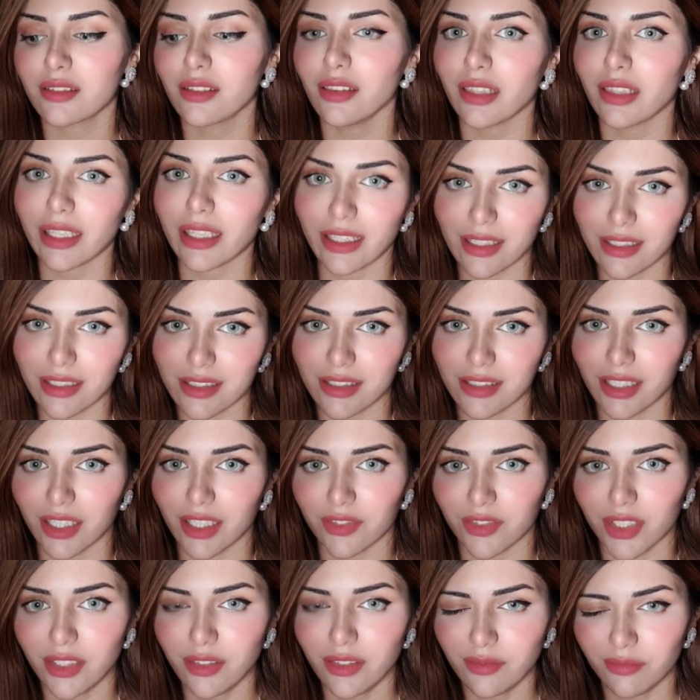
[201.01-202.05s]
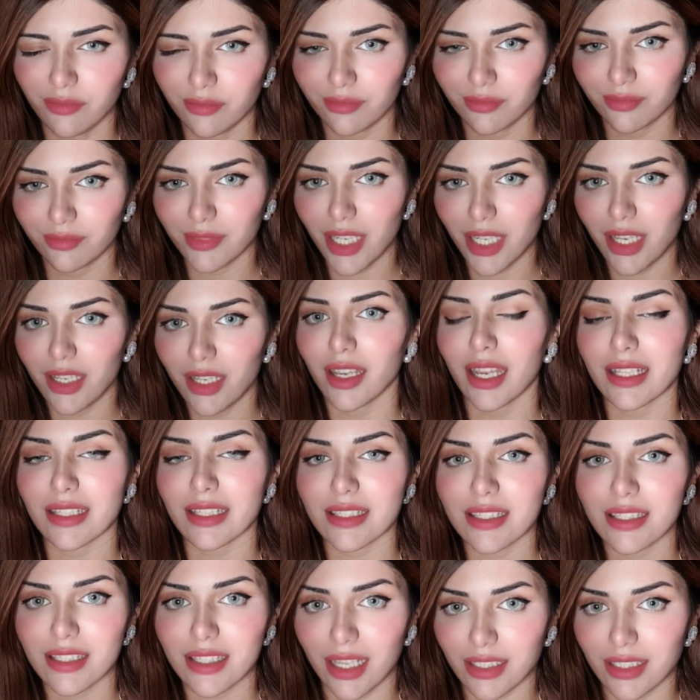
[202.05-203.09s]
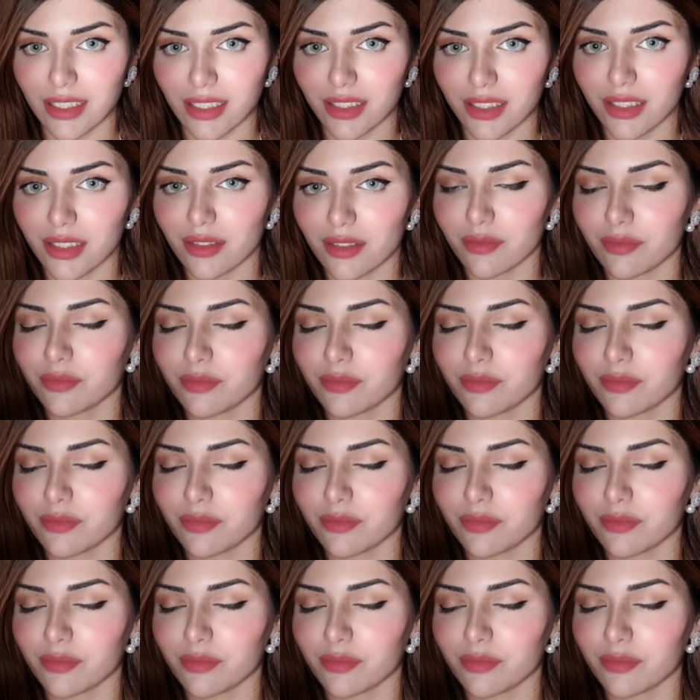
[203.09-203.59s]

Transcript: The link is given. And set it.